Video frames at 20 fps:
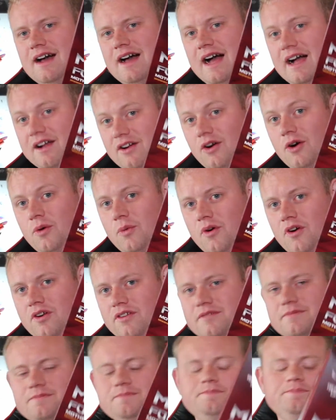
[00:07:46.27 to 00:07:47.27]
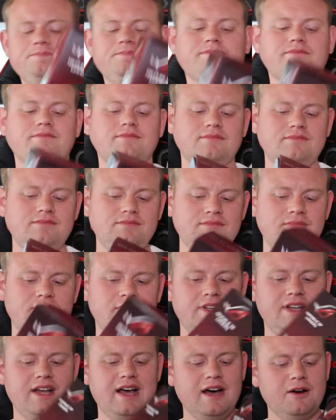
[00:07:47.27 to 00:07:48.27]
I got one.
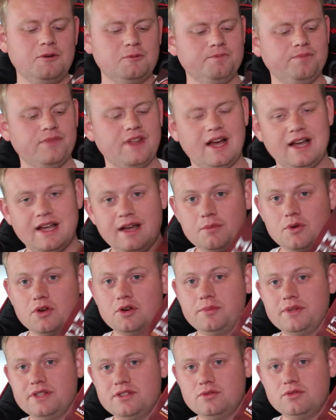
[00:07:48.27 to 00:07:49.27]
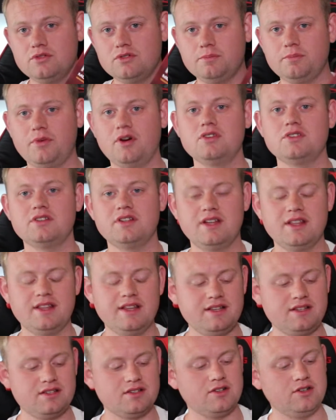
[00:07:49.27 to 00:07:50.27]
Now I am going to be doing an unboxing of
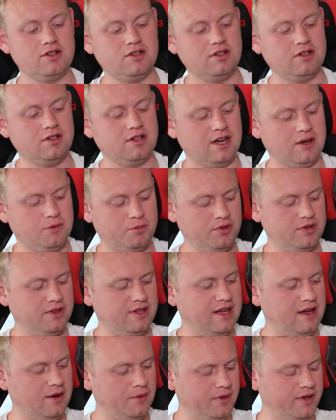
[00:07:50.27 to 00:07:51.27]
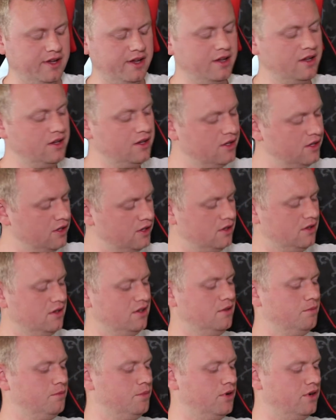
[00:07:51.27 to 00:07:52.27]
this, so I'll put that away.
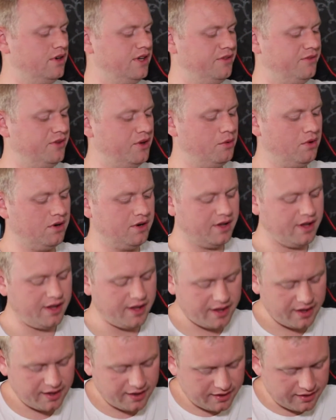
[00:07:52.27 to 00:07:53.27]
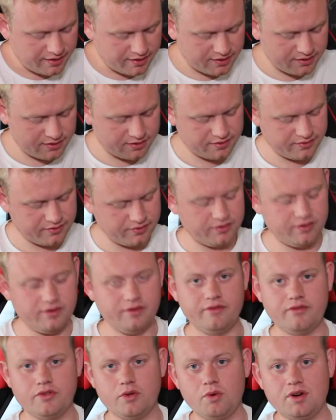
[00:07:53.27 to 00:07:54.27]
But if you want a
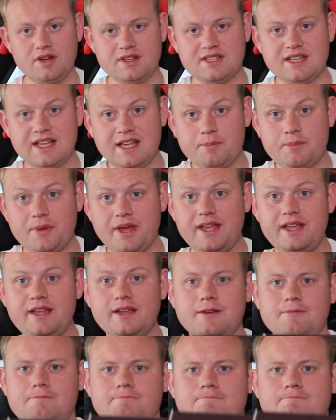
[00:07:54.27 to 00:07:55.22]
sneak peek,